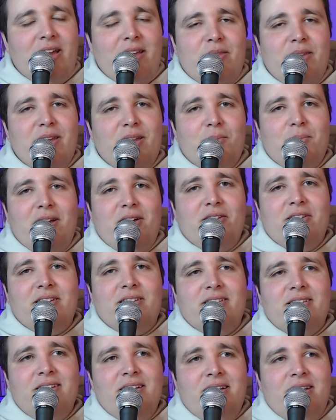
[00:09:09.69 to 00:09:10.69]
I think about
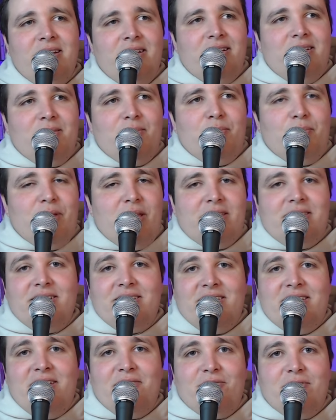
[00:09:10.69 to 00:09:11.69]
it
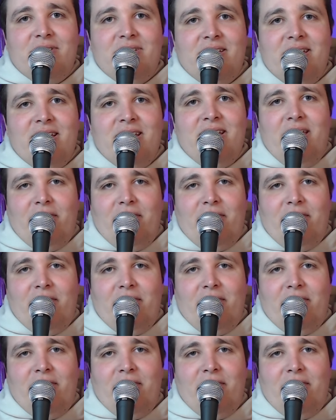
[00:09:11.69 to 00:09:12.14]
basically every day.